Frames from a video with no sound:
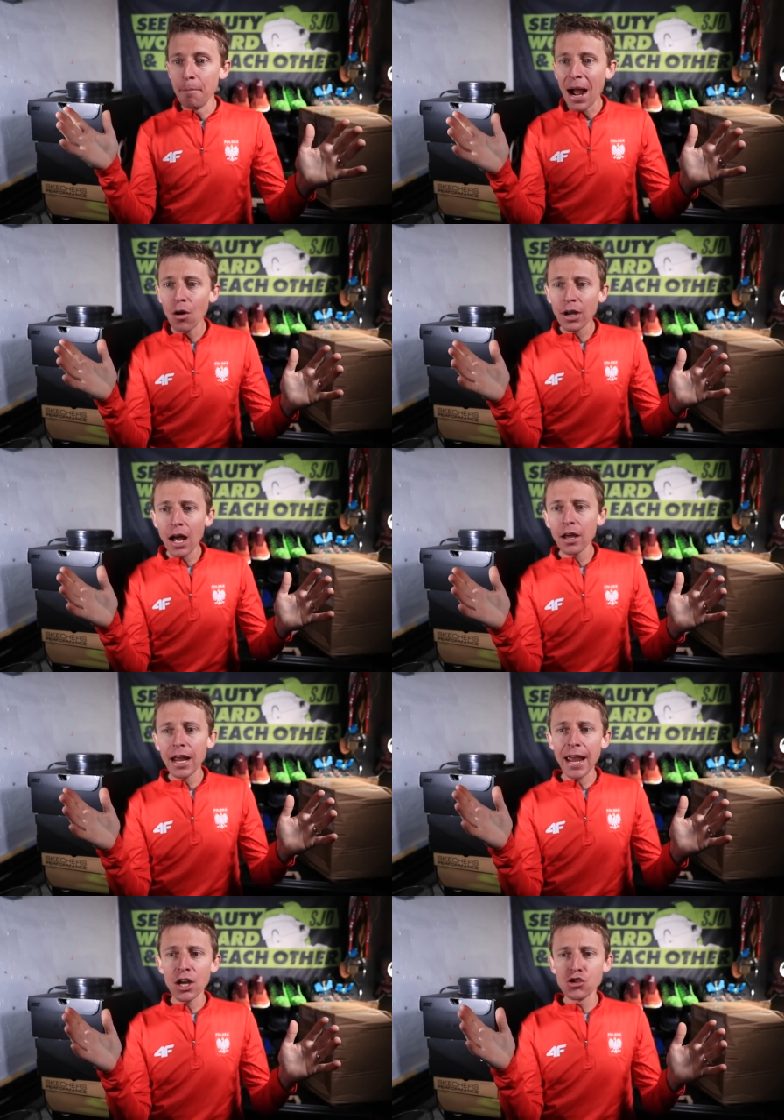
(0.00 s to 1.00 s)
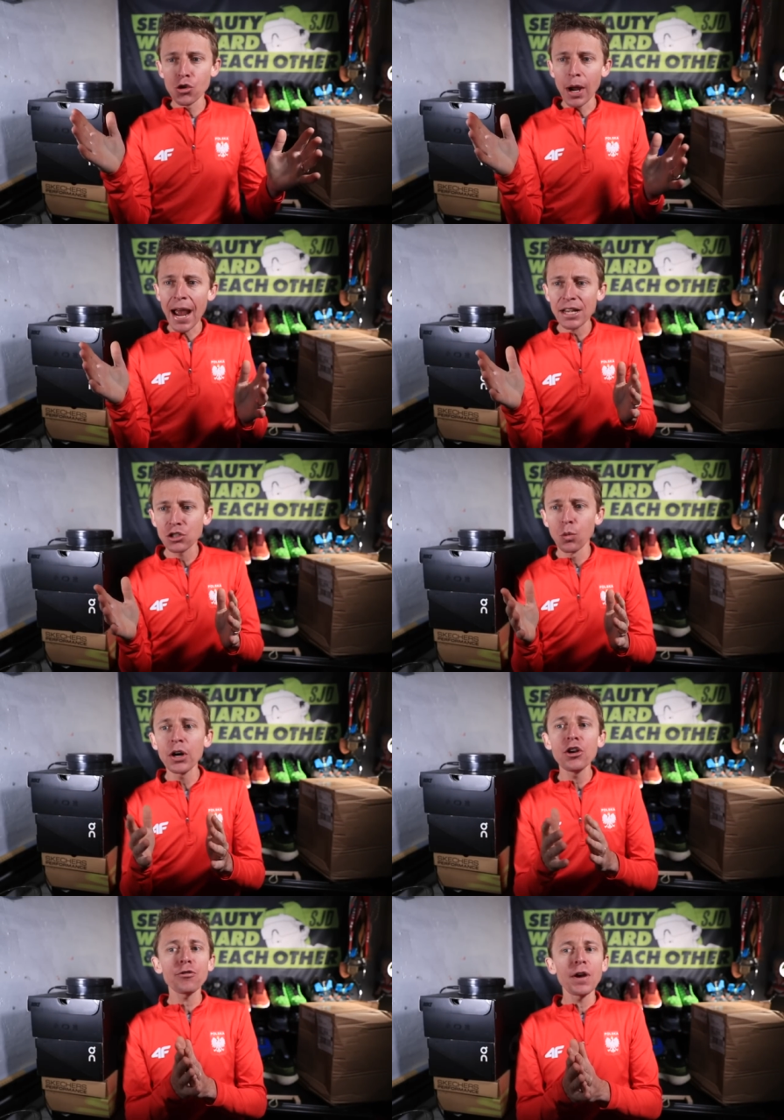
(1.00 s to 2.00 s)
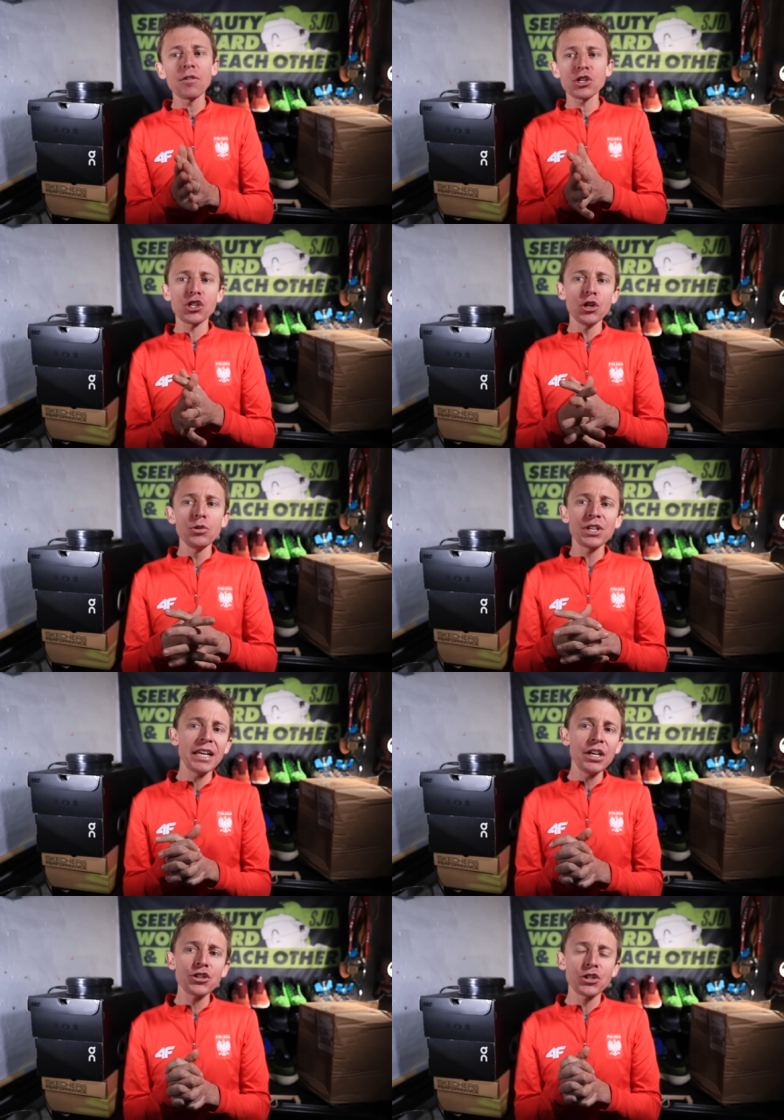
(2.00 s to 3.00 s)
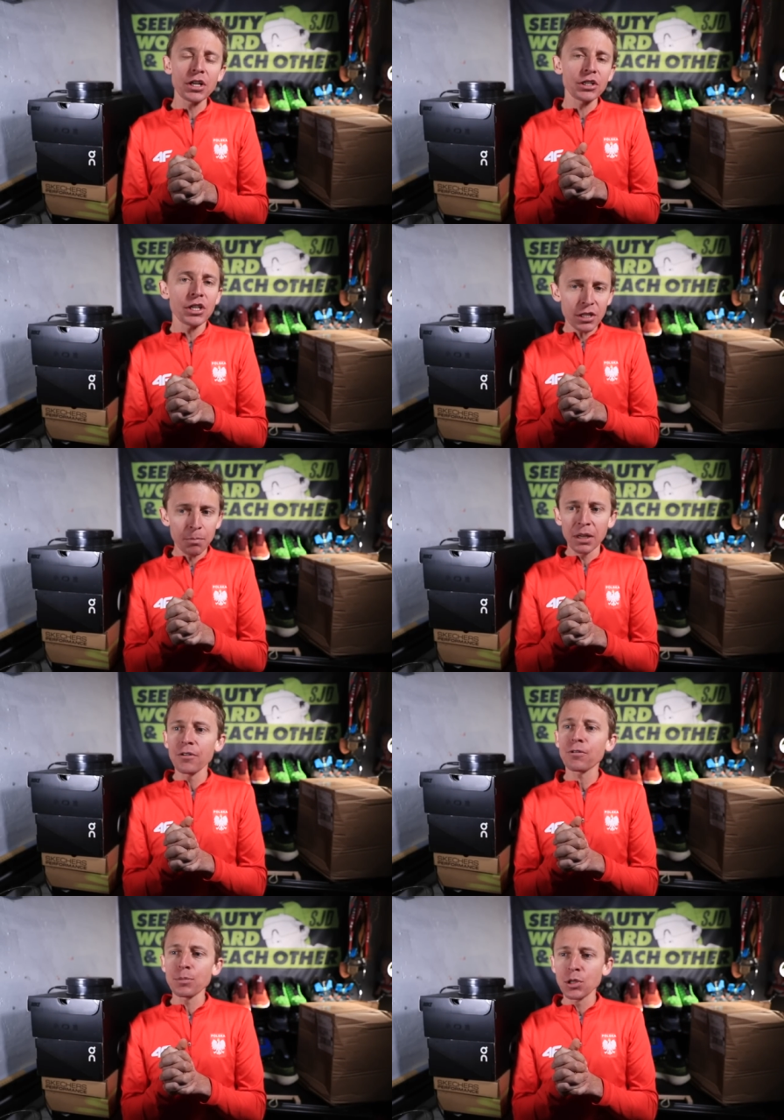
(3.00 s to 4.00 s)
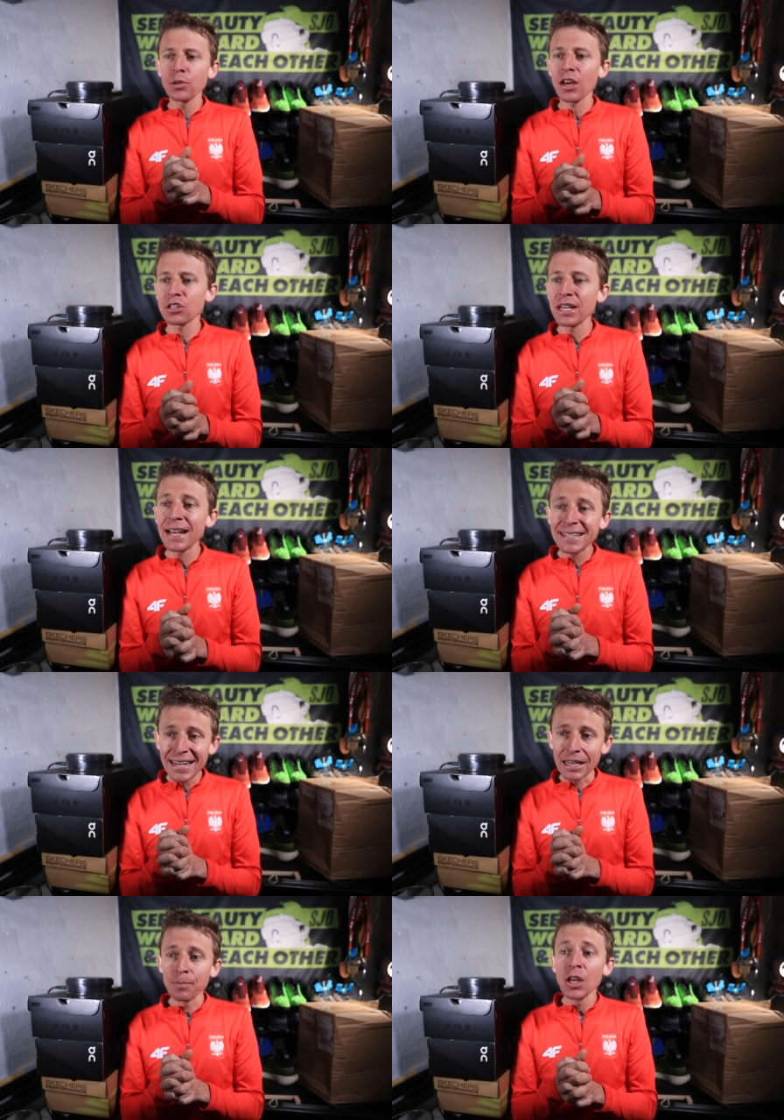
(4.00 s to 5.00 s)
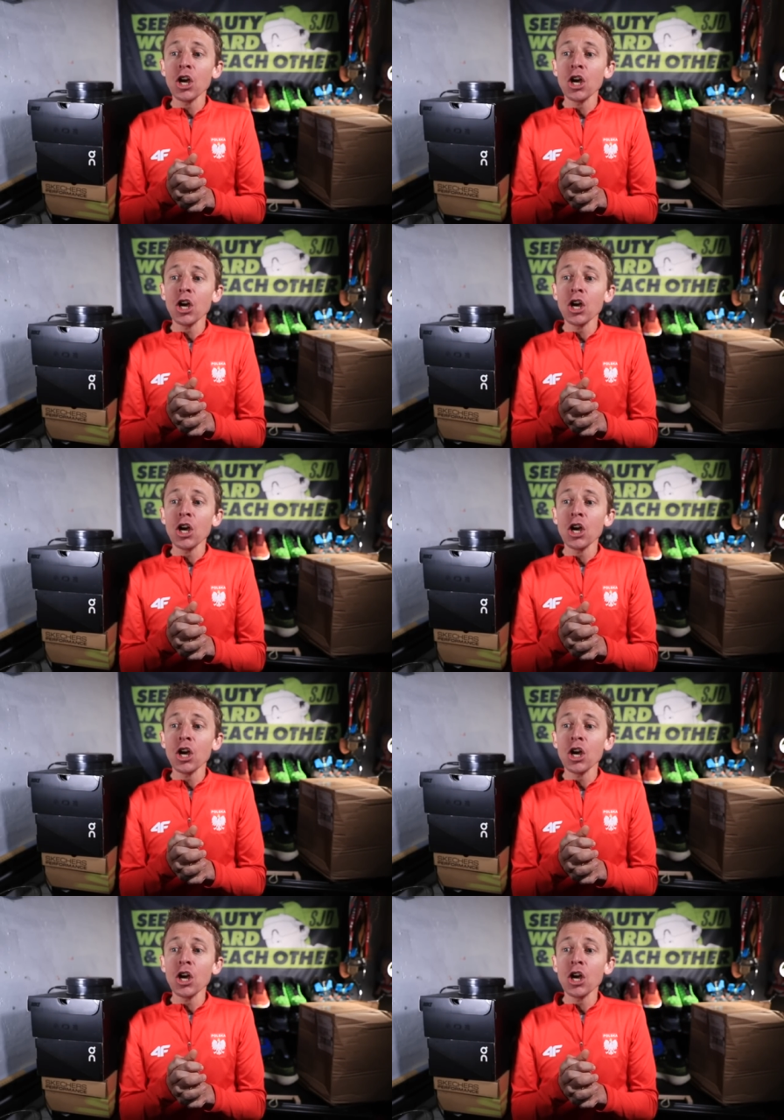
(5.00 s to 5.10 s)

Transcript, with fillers: Malgon Andrew asked, "What are your favorite shoes in each di discipline from two thousand nineteen?